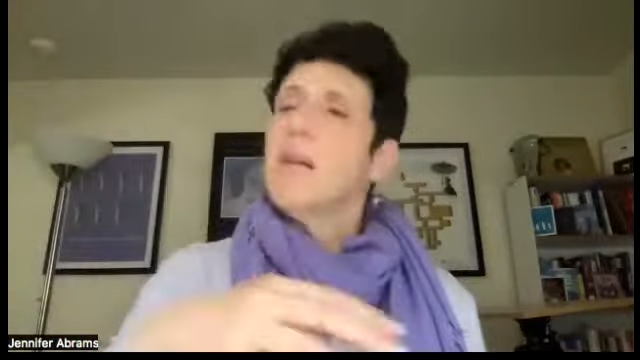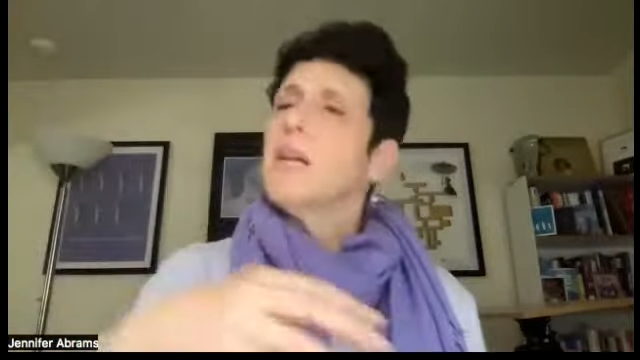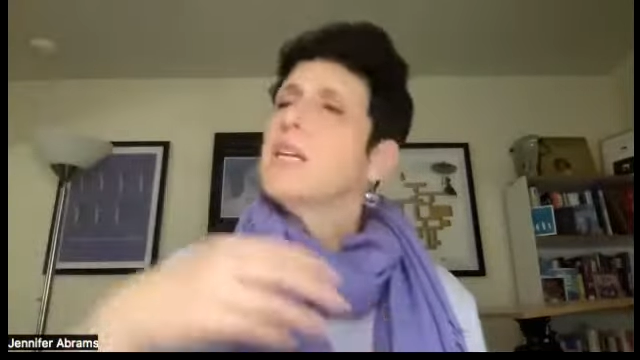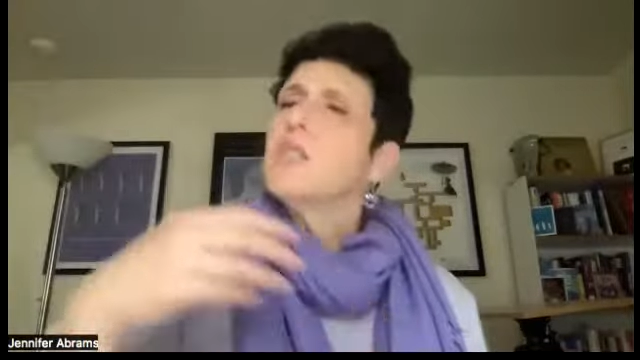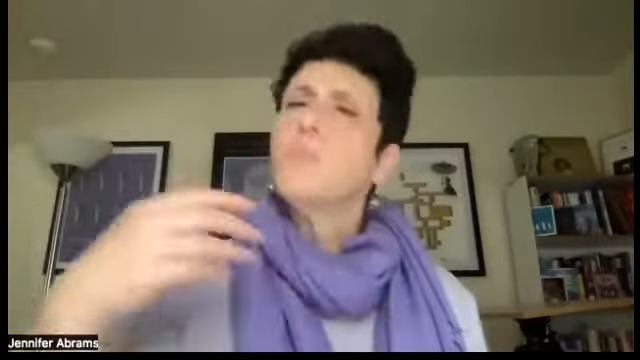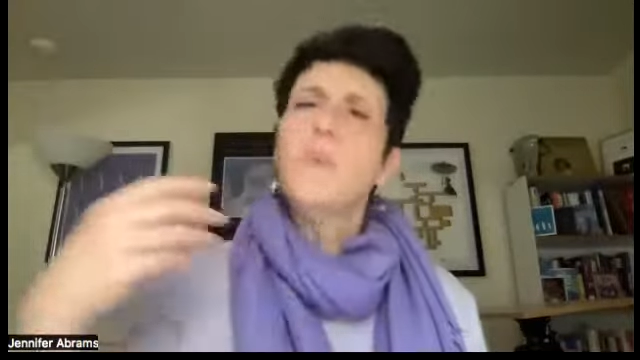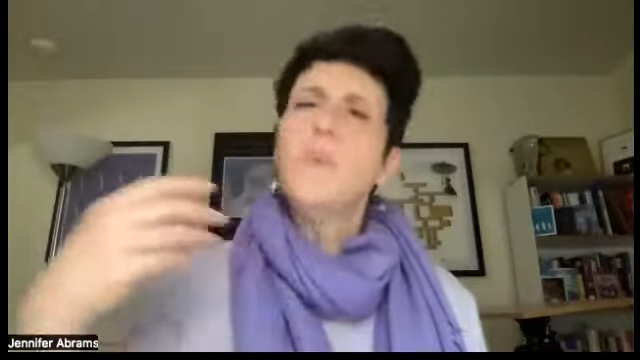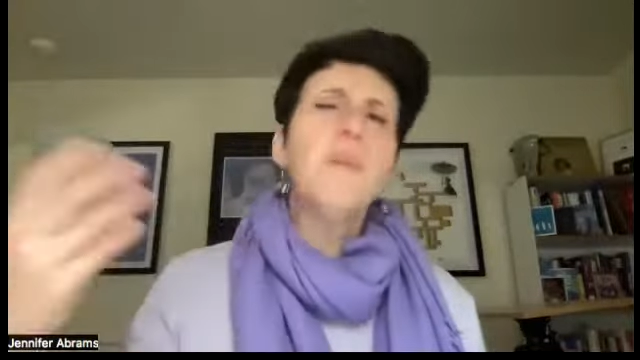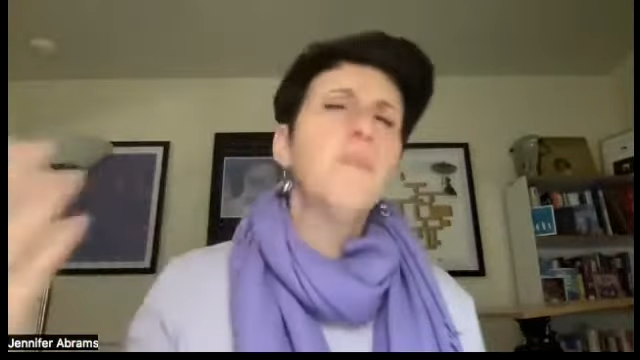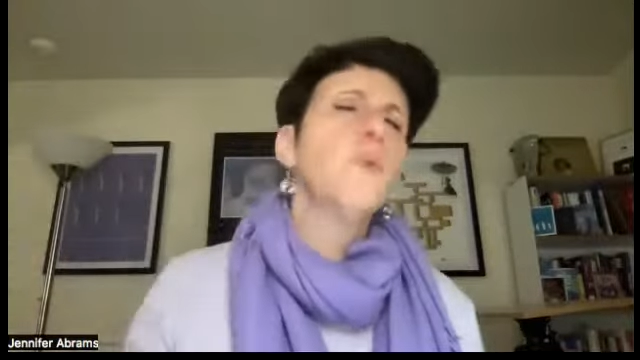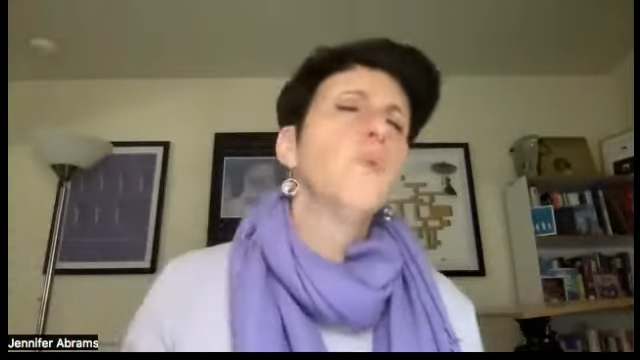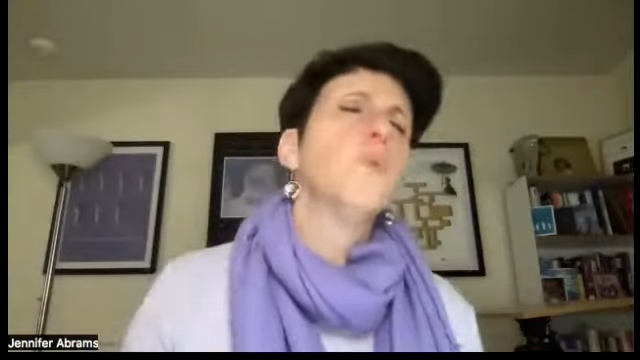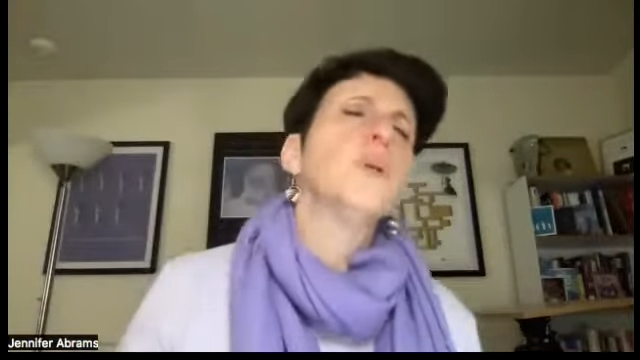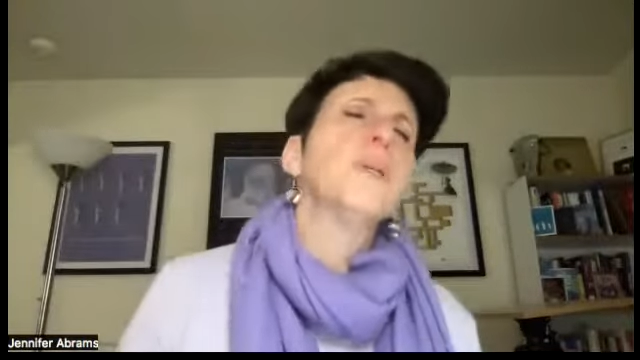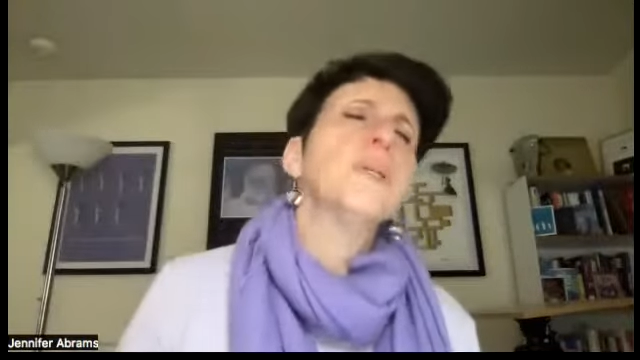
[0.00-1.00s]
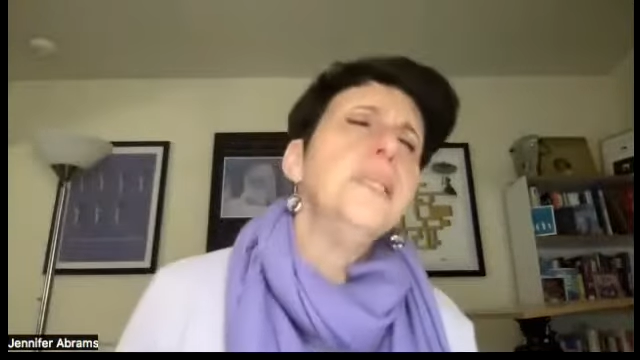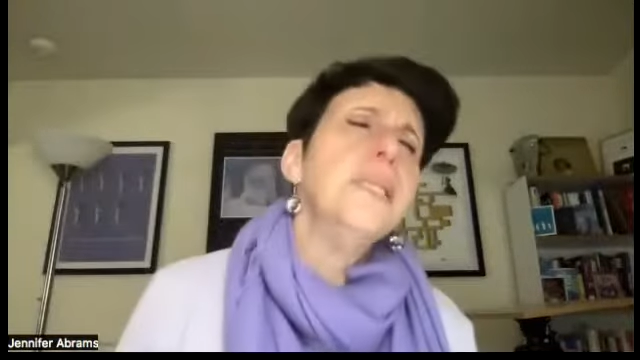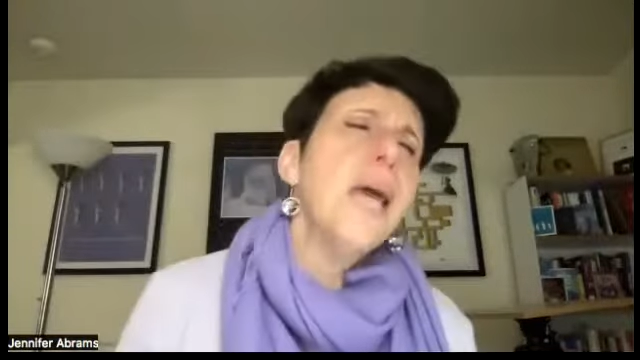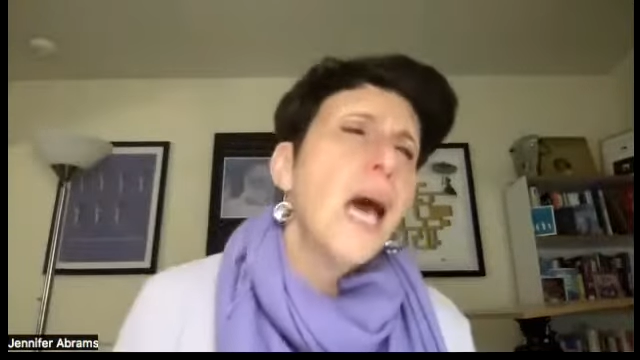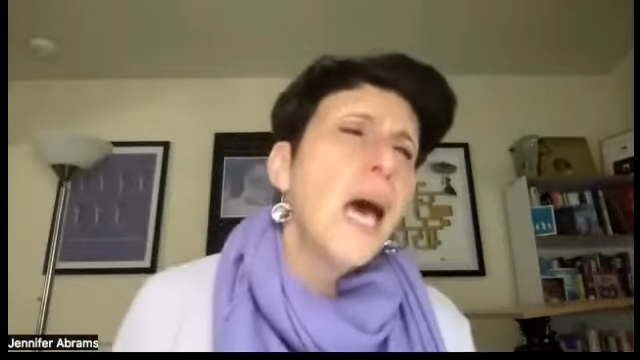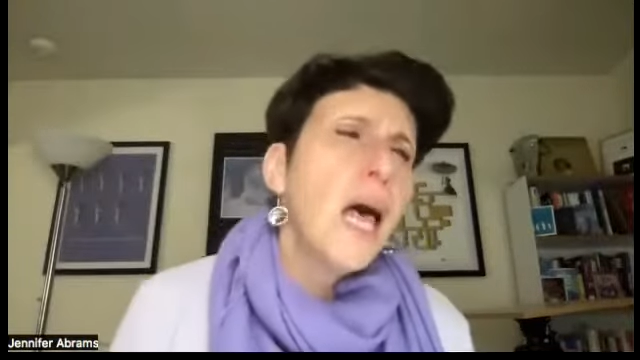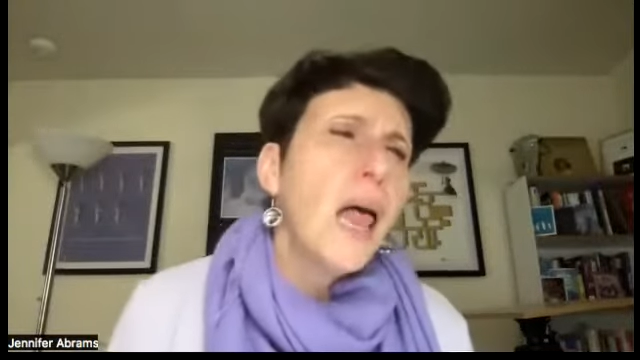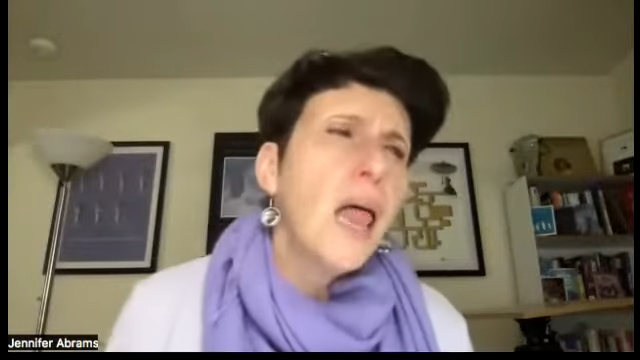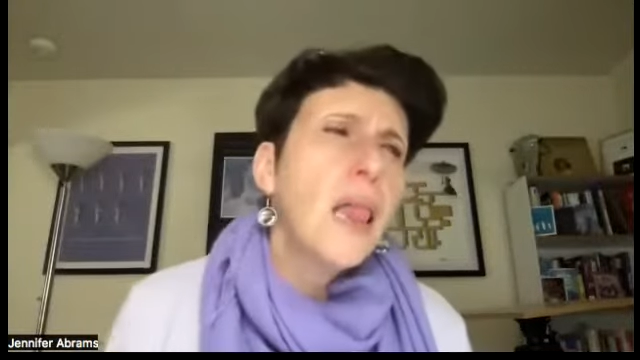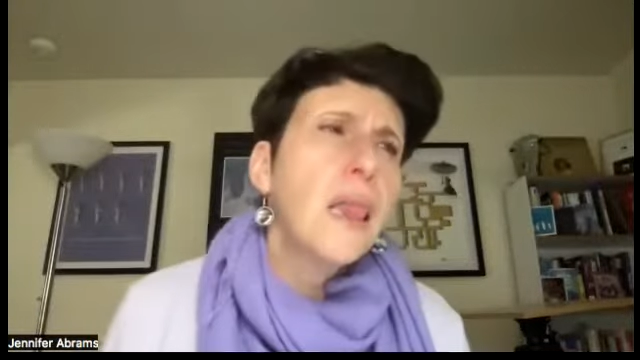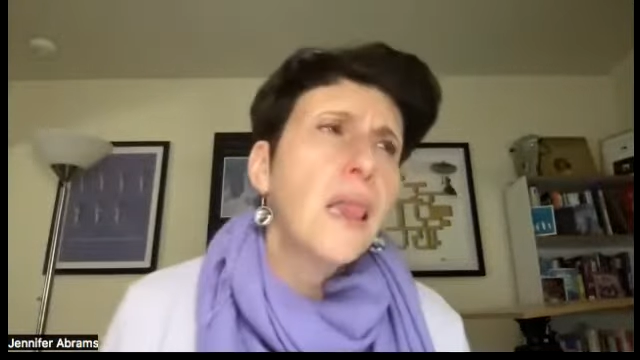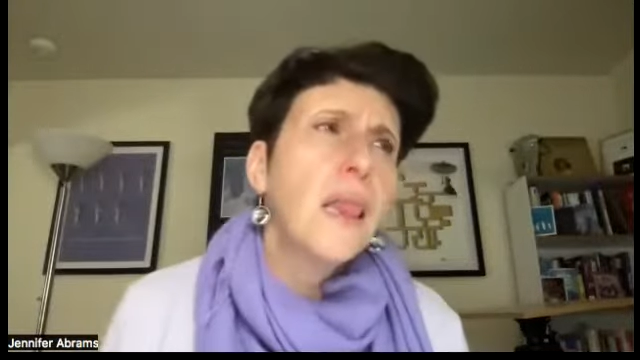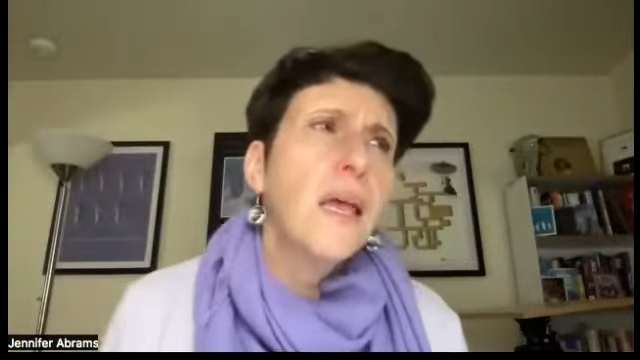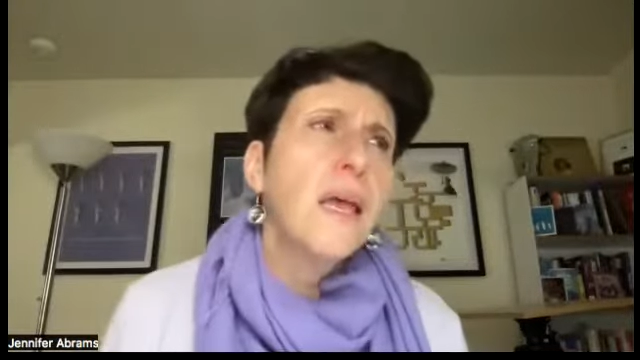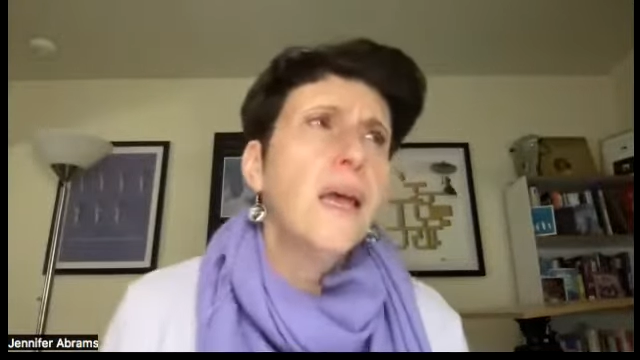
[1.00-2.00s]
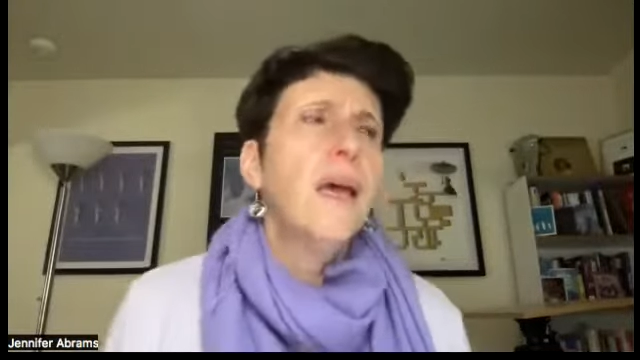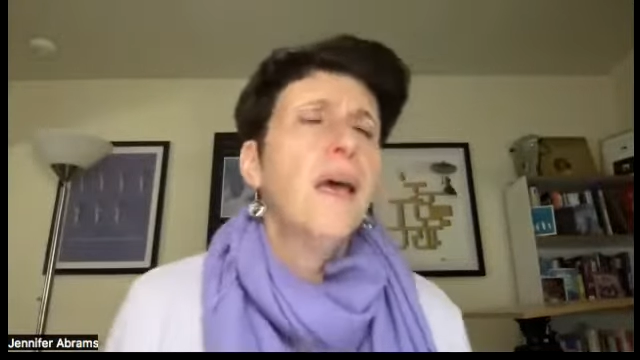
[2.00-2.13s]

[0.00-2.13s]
because people will yell